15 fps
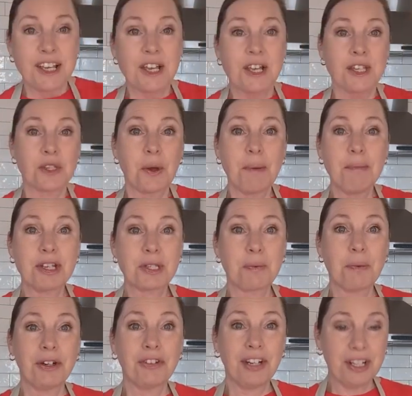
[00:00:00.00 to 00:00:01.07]
So I'm just
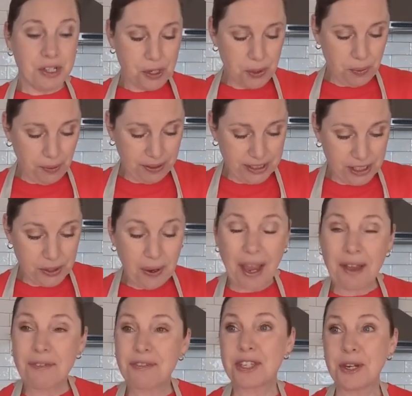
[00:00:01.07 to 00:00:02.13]
wondering too, do you
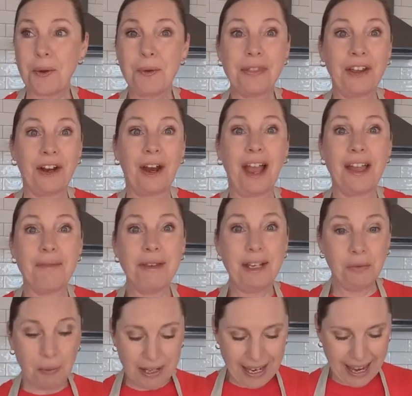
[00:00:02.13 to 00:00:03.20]
have snow there? I
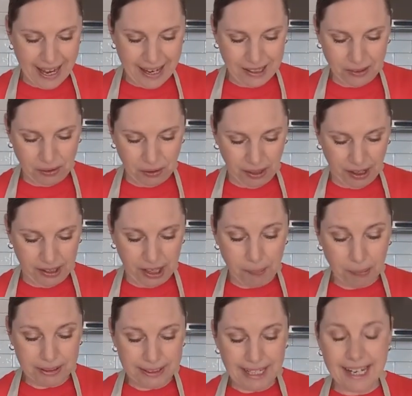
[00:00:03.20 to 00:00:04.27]
mean, we had a
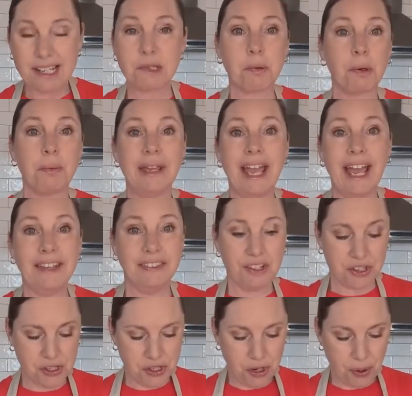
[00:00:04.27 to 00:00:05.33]
couple days where we had the
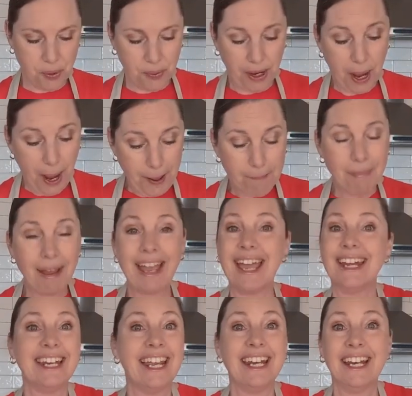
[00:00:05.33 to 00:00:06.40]
snow come
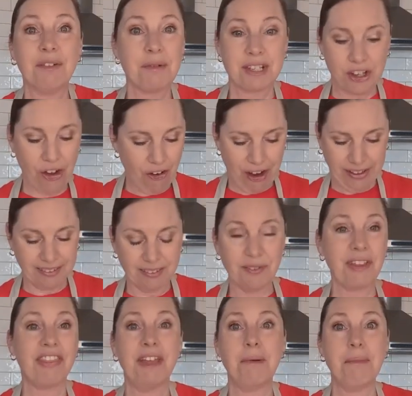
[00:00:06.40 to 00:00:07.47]
and then it was gone
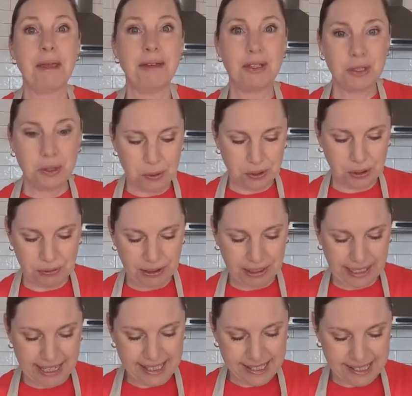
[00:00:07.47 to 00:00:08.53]
within maybe 2 or 3
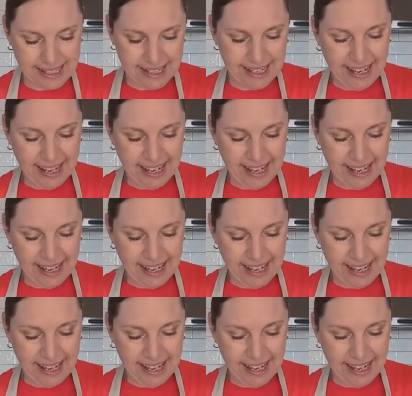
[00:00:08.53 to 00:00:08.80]
days.